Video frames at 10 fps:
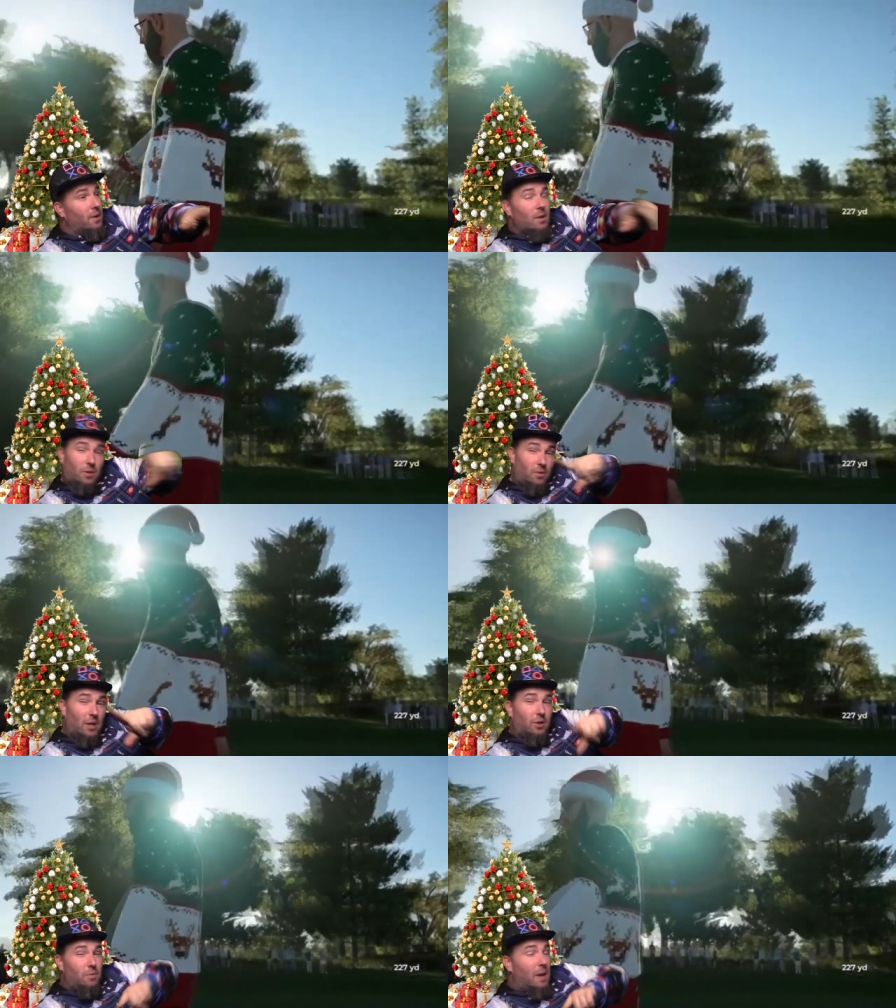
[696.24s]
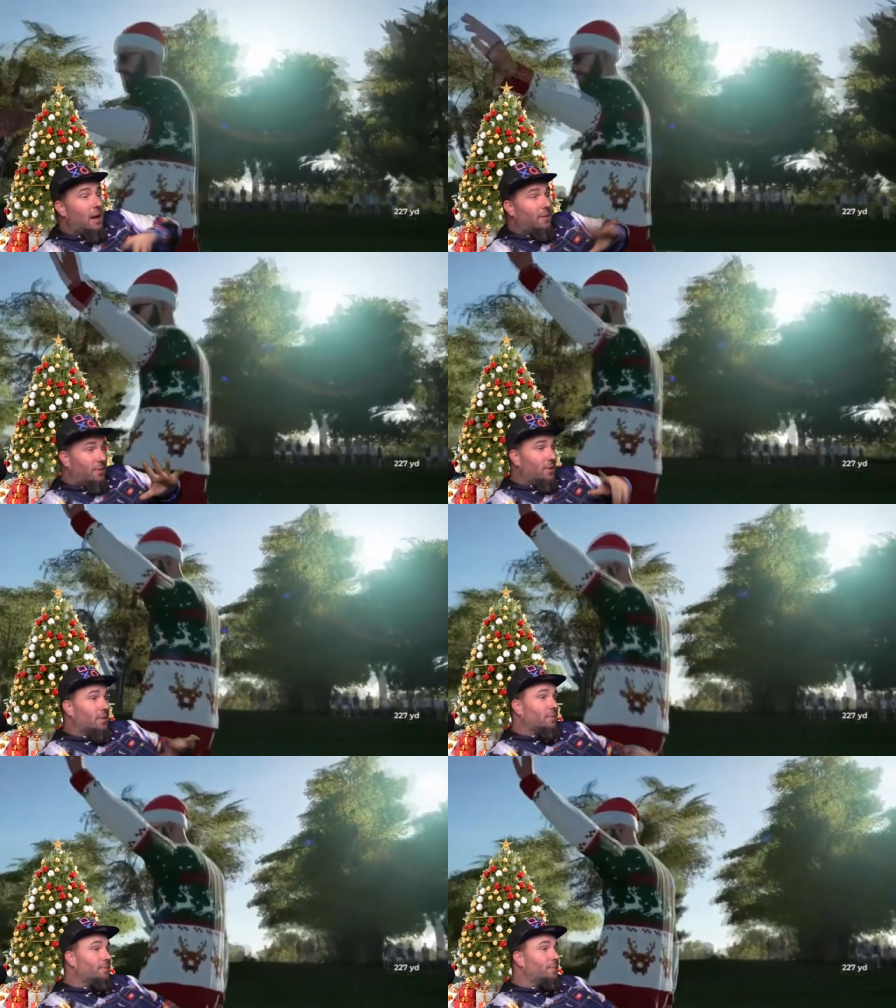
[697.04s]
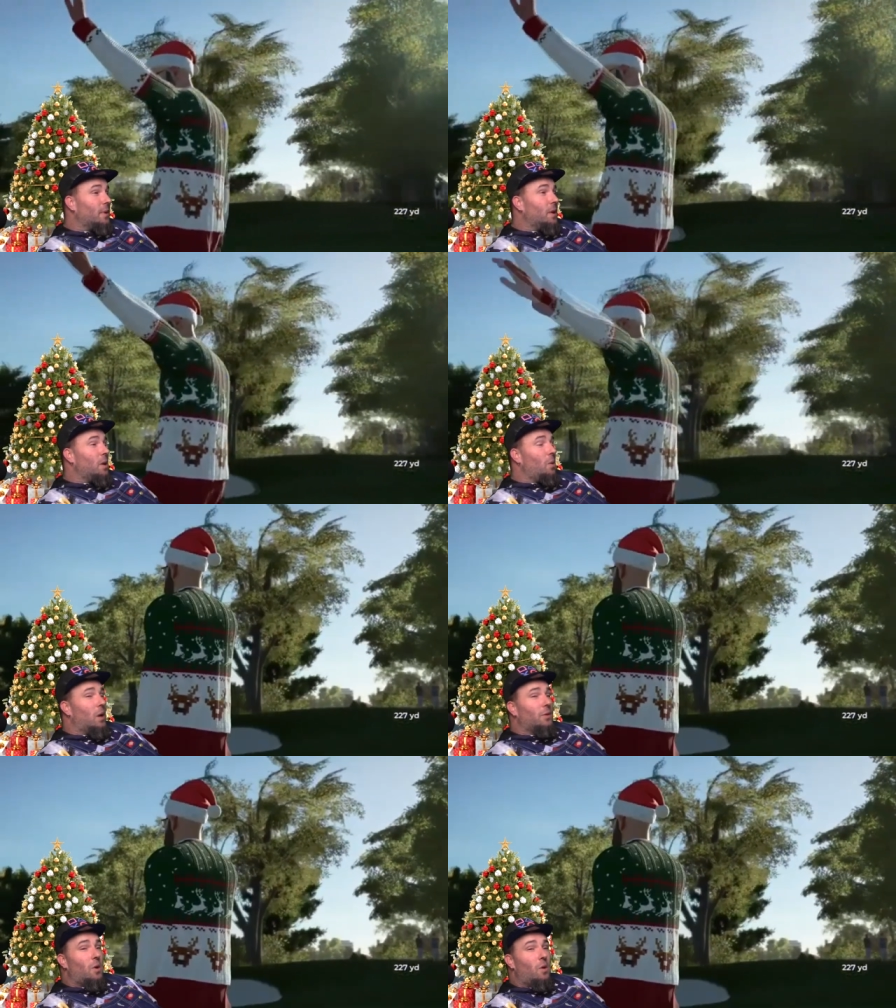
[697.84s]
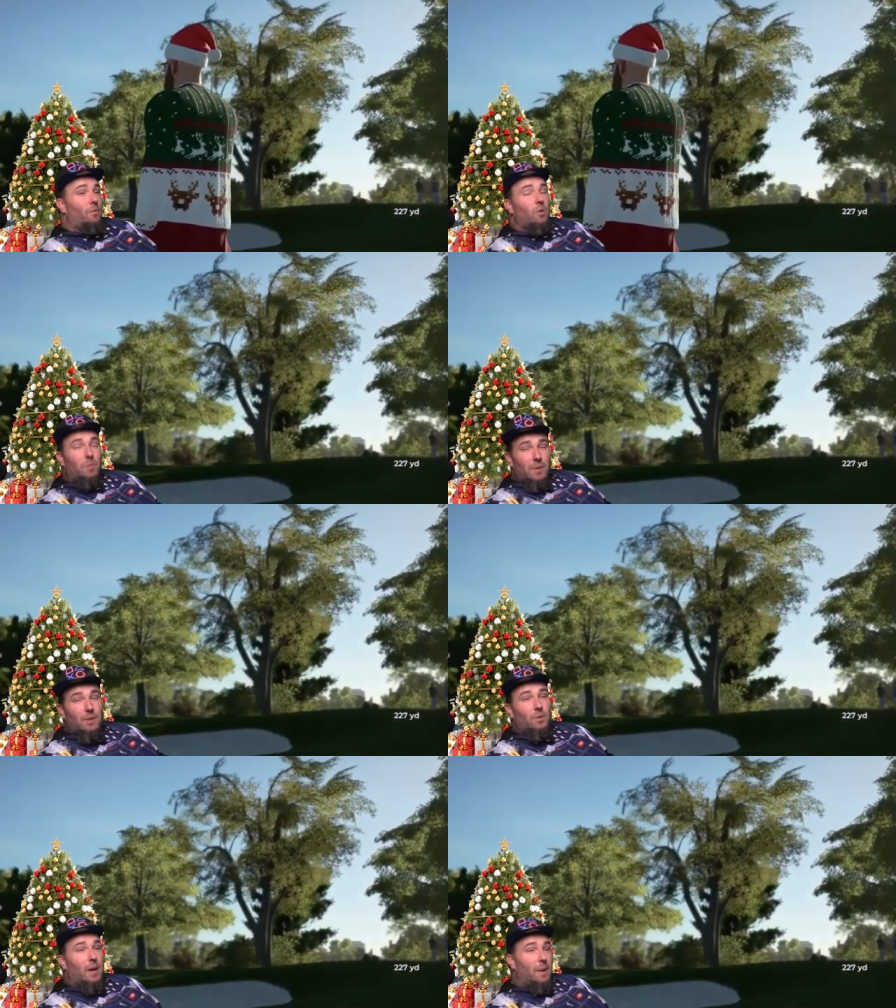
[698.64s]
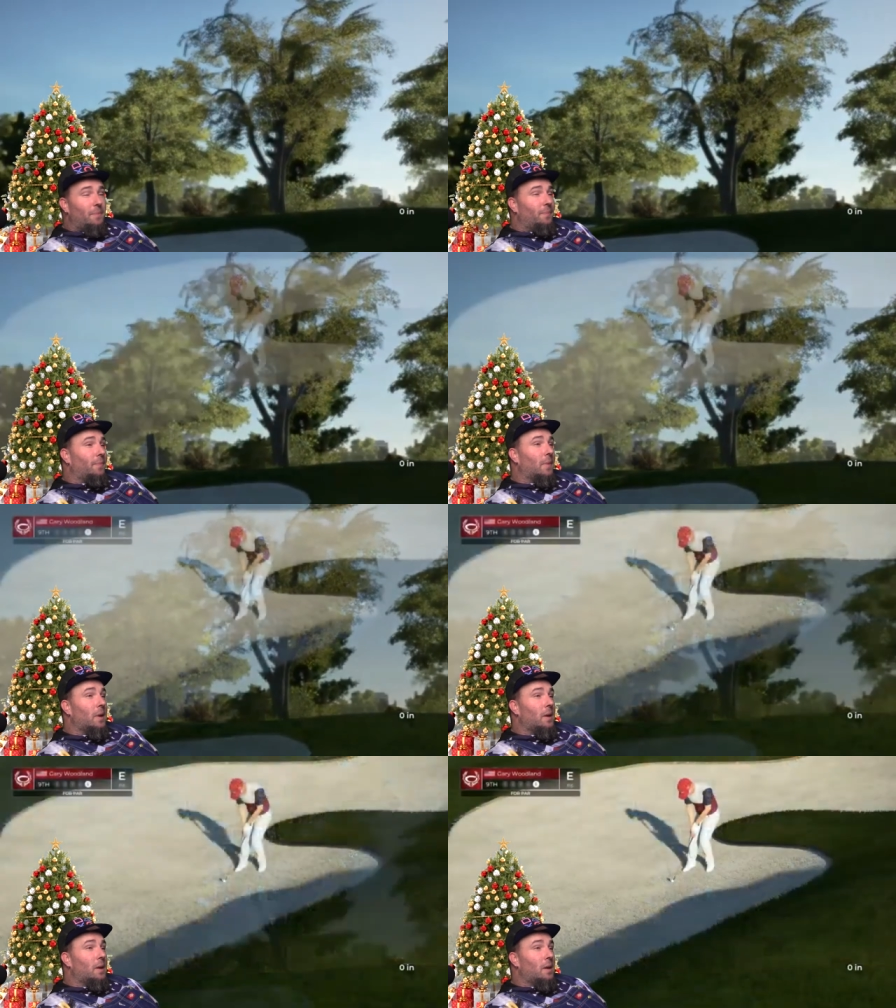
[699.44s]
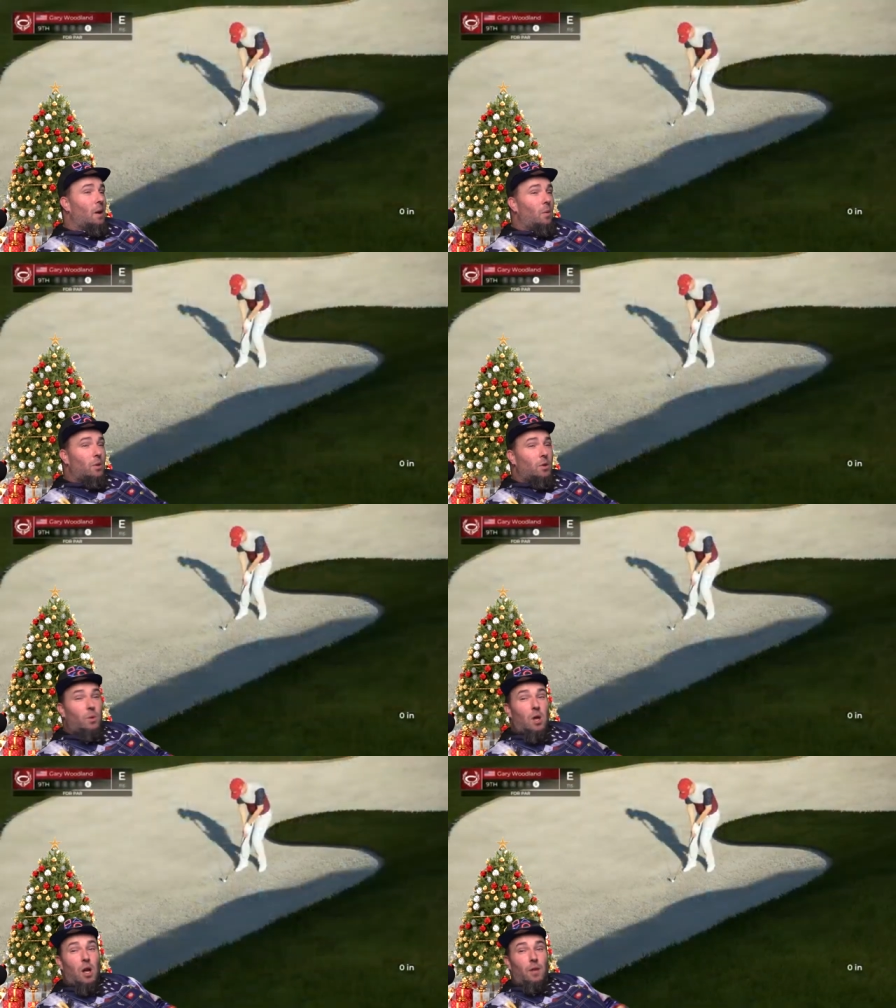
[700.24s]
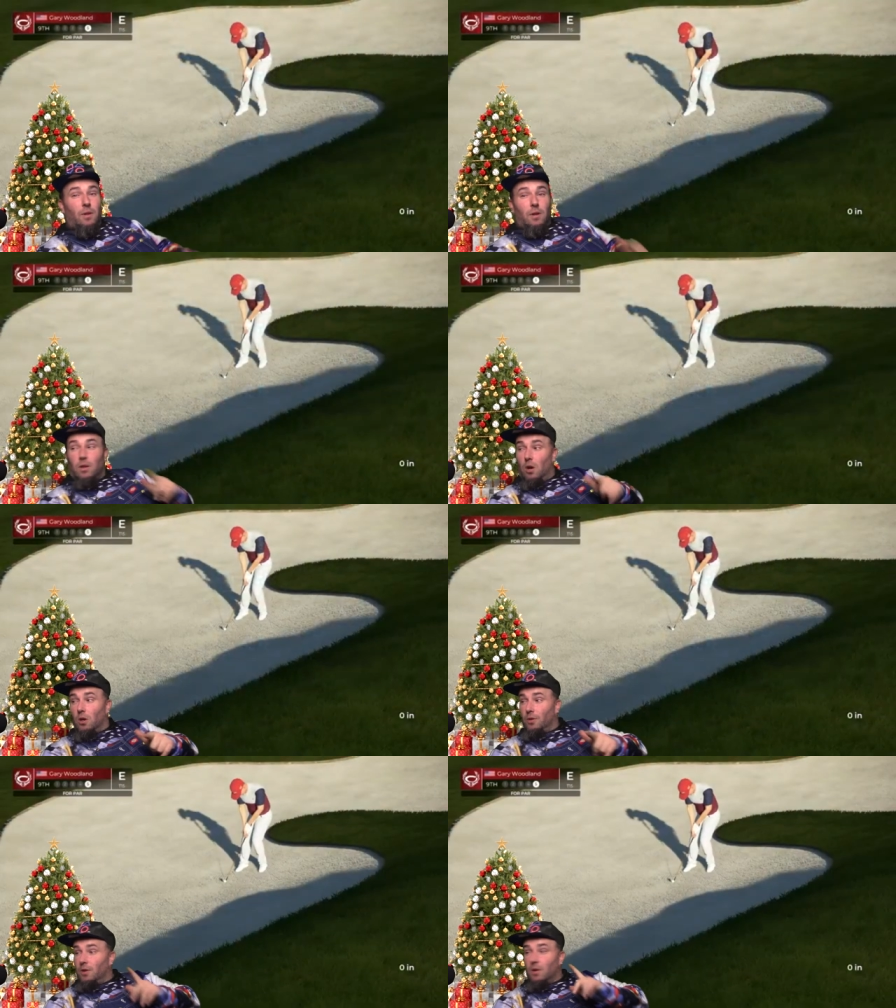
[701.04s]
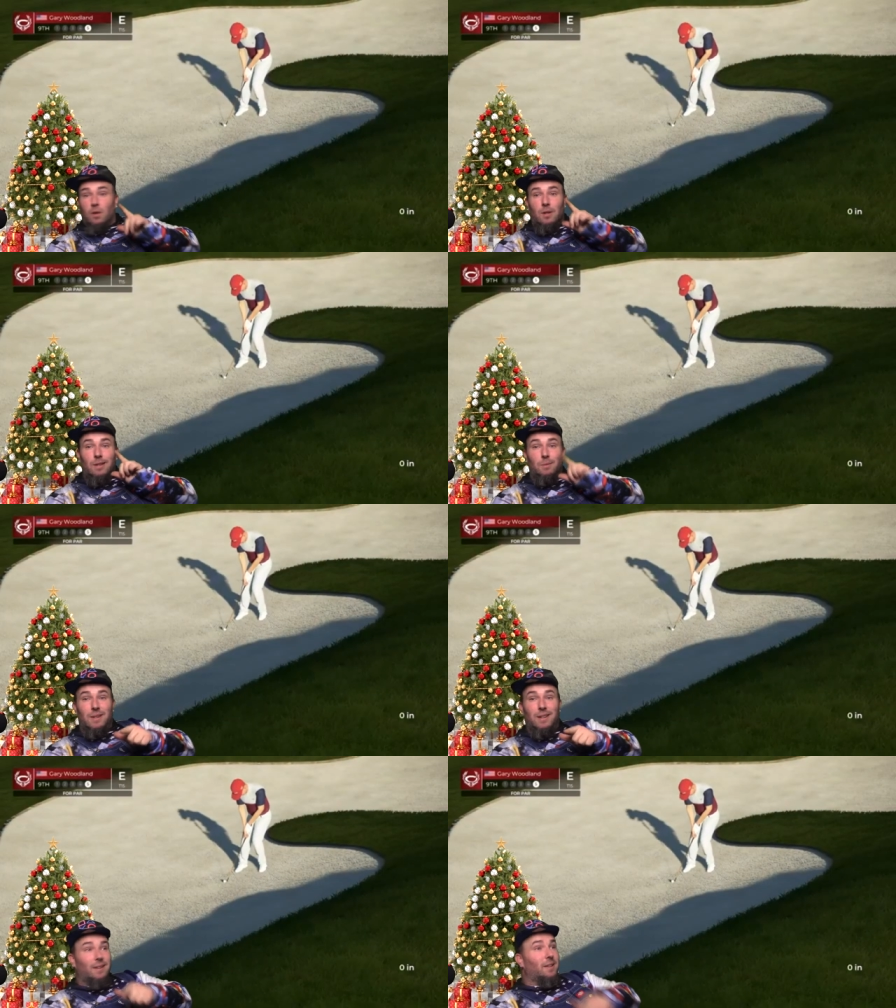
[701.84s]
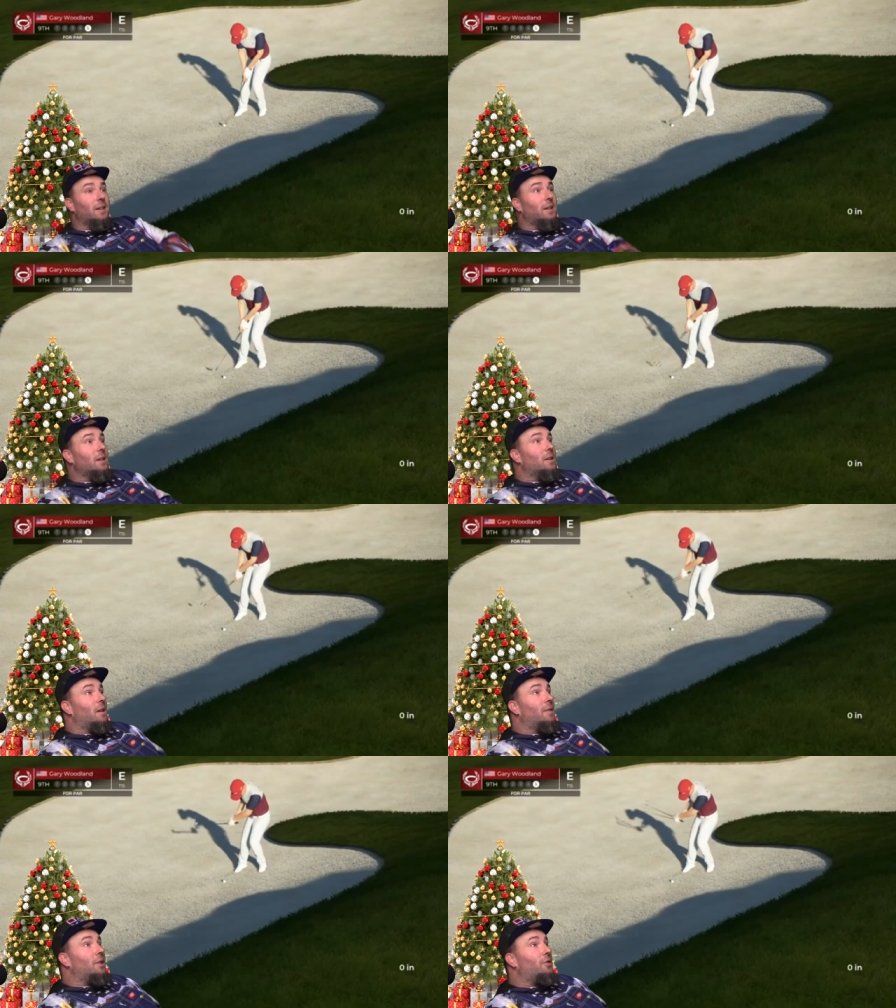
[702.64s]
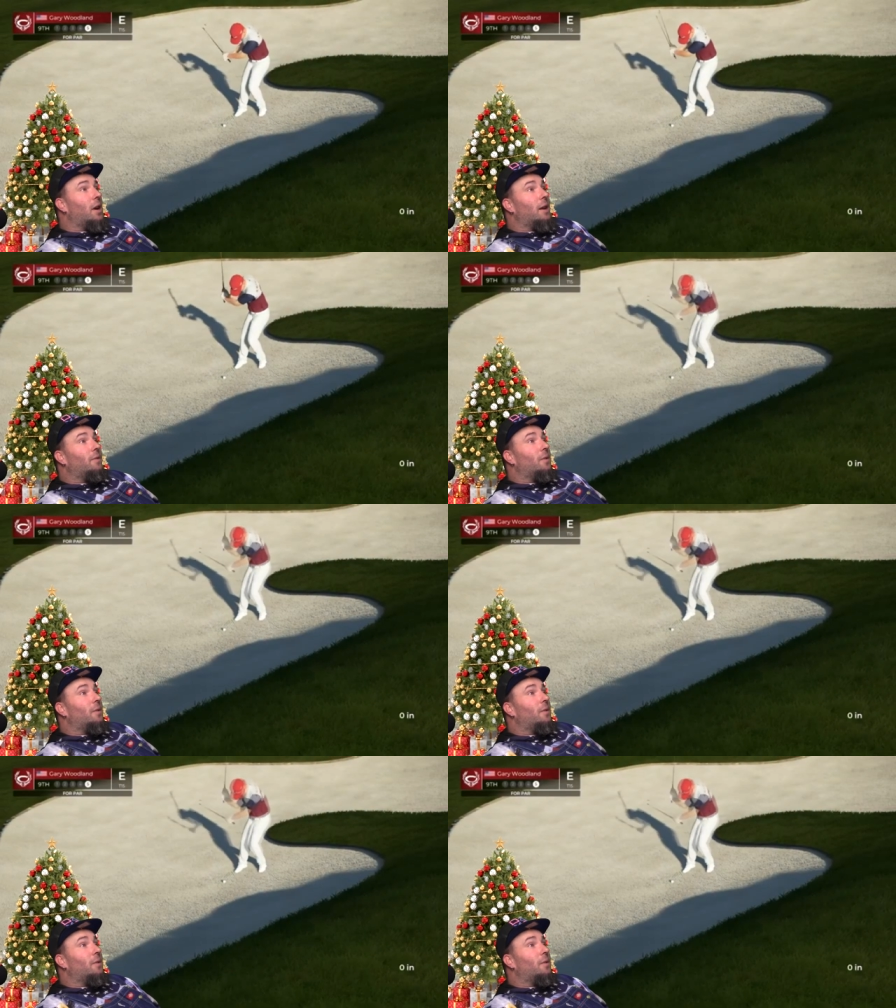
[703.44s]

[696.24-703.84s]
So not too bad for what I was going for, but that's okay. I wish I would have caught me yards in the beginning on that drive, though.